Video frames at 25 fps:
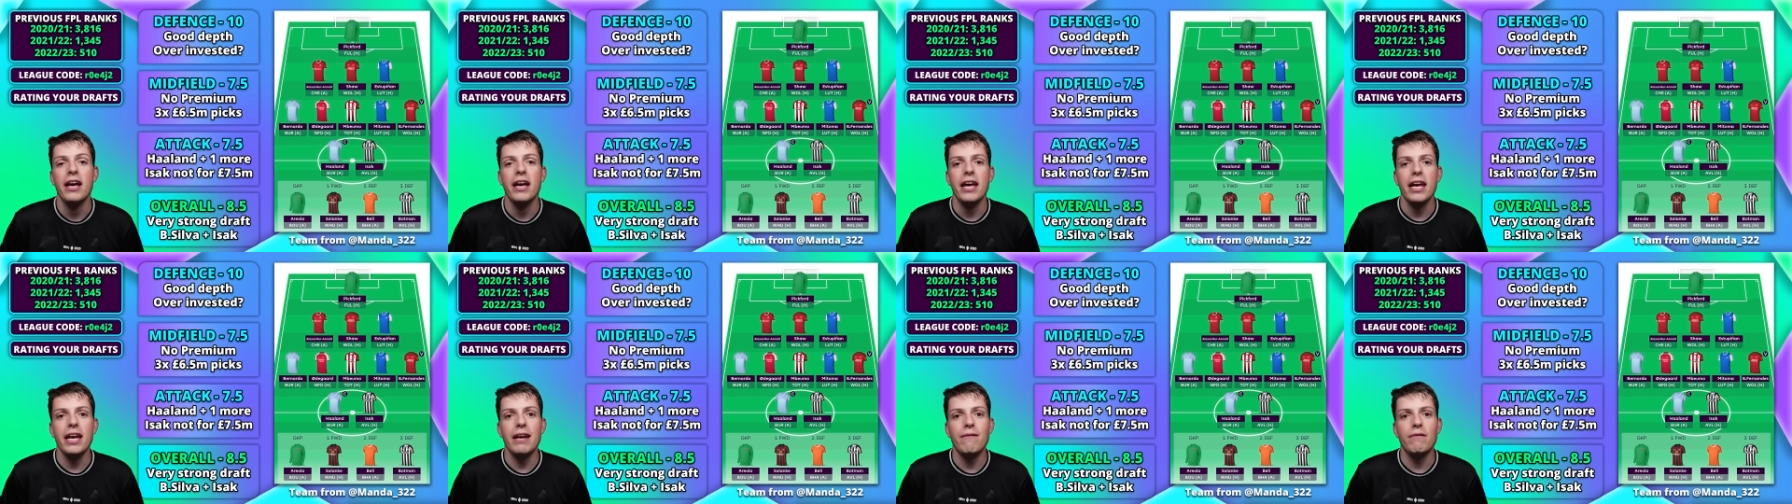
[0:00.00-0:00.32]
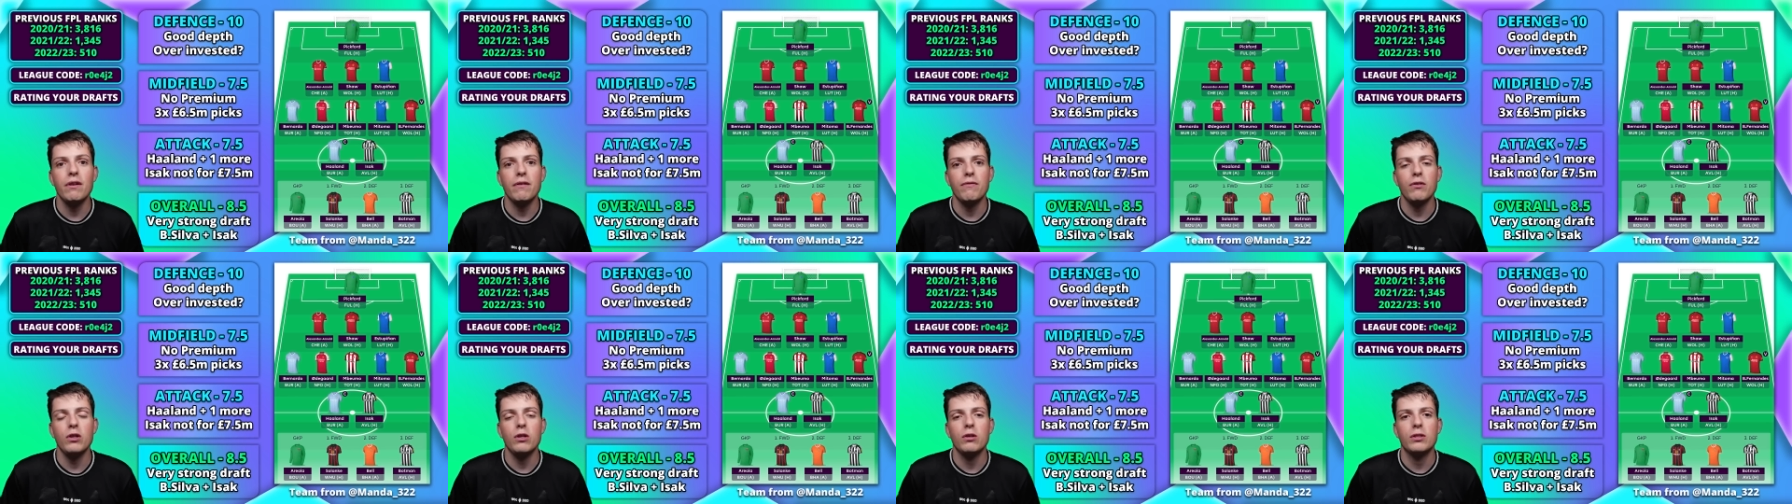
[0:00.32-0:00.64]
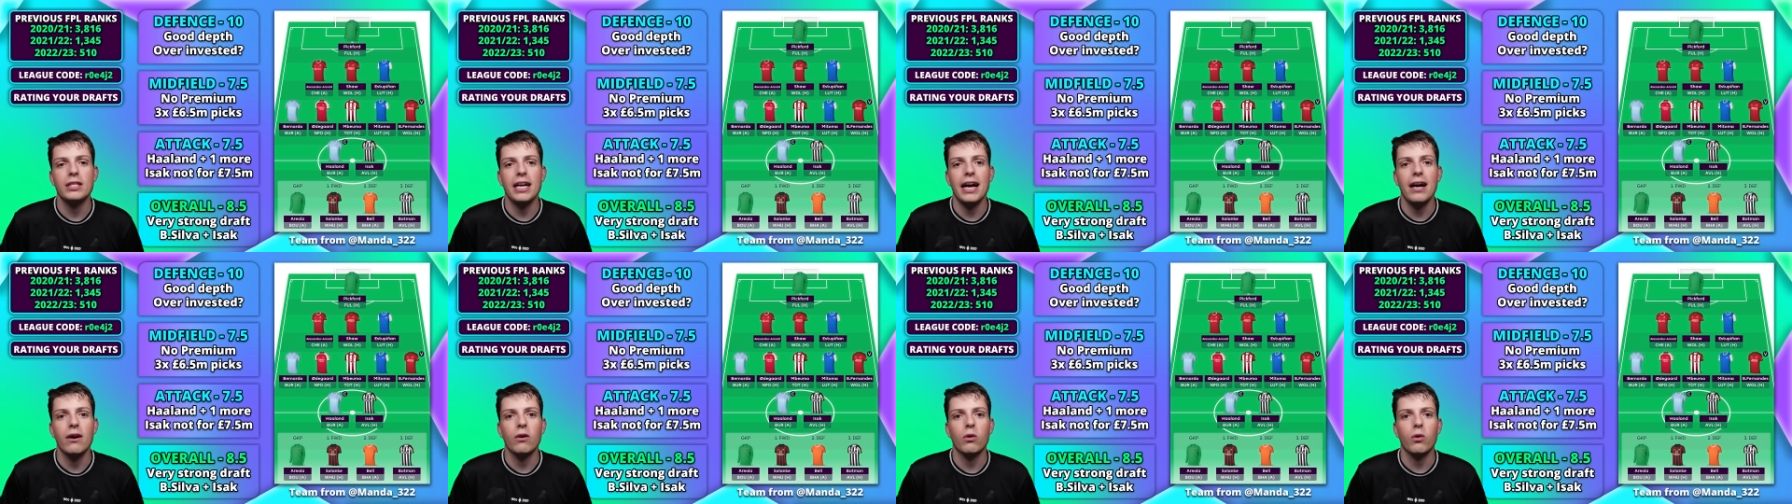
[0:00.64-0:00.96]
Even if you
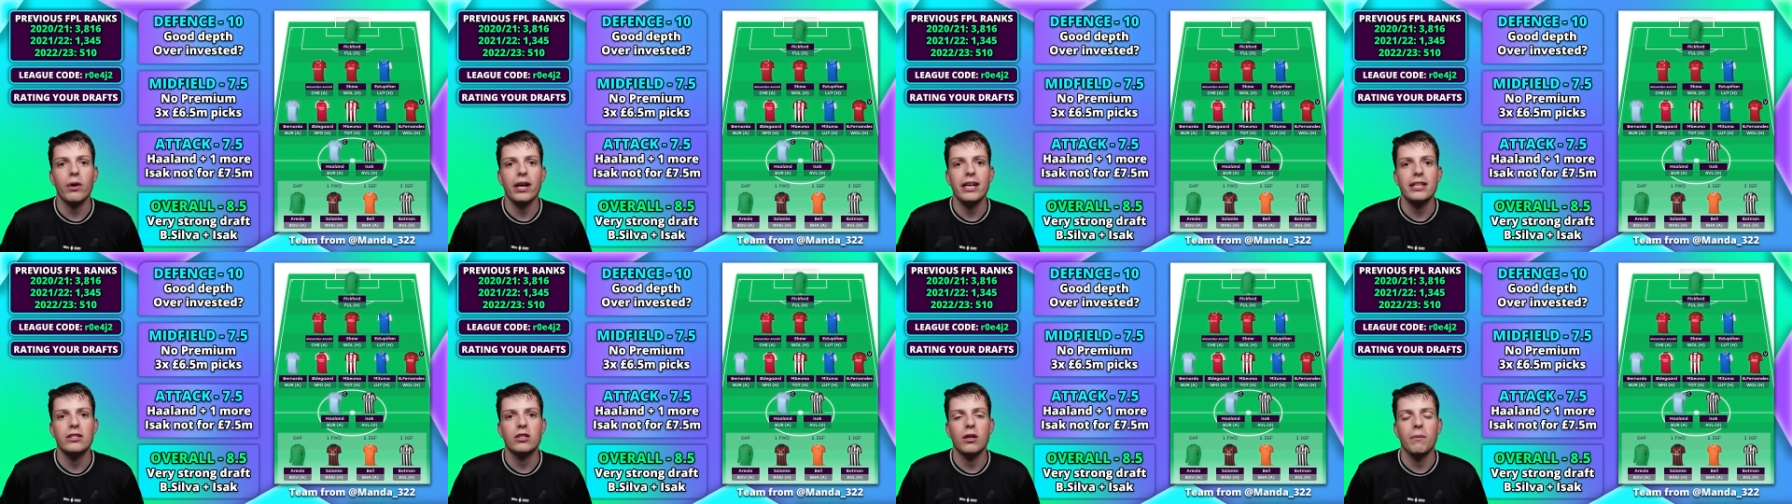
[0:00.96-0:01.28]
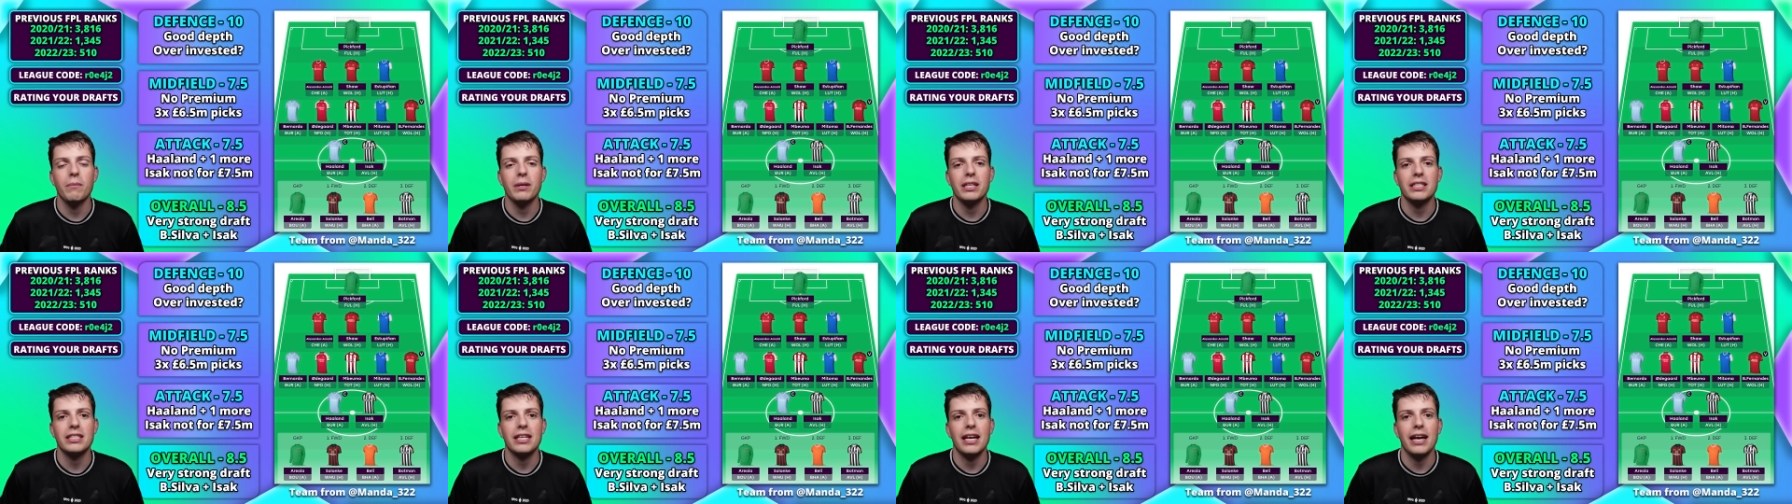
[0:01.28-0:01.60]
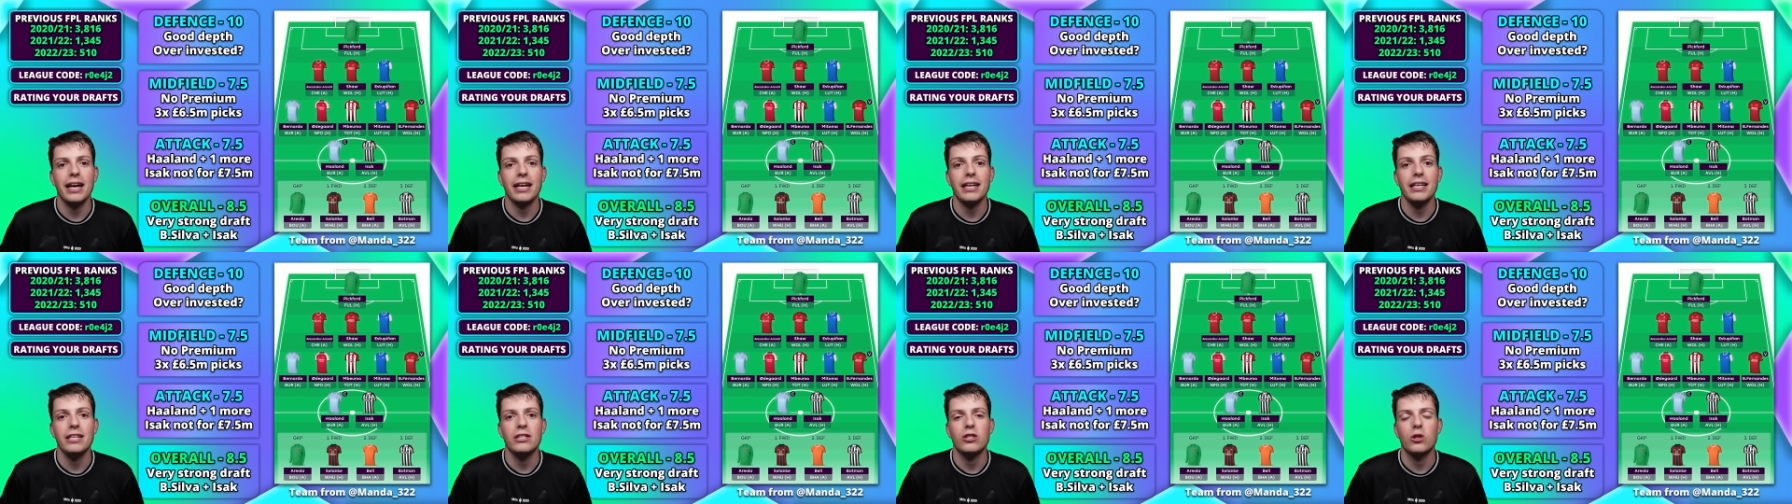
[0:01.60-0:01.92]
downgrade Dominic
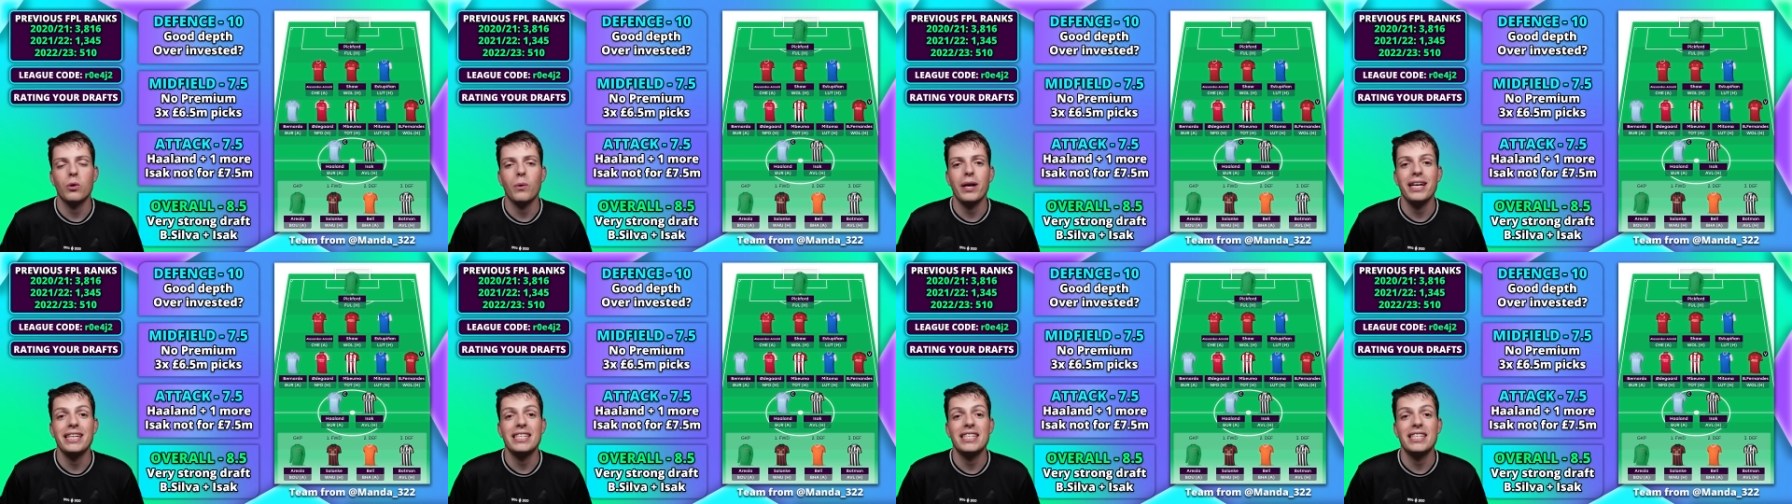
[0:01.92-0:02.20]
Solanke to a